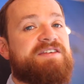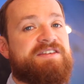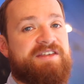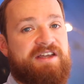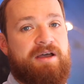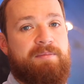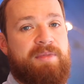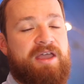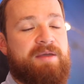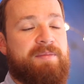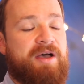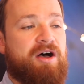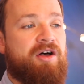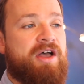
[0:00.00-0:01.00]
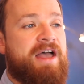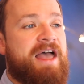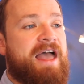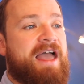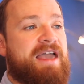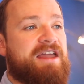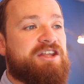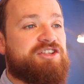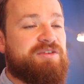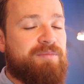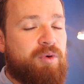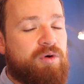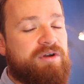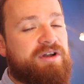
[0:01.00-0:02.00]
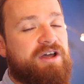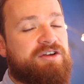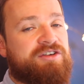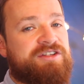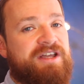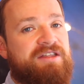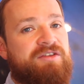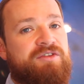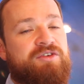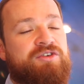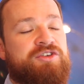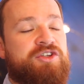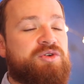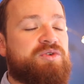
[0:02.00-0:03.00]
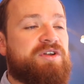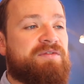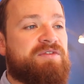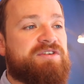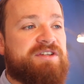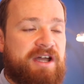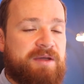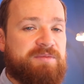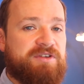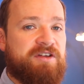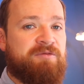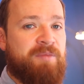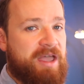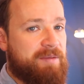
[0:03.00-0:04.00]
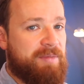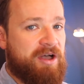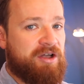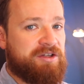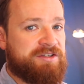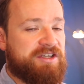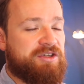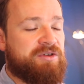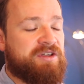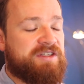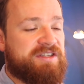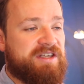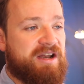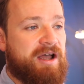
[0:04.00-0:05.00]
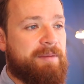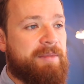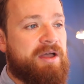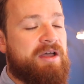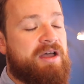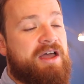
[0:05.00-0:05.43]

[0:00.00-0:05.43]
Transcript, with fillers: to set up PayPal, and it's important to understand that there's two different types of PayPals that you can set up.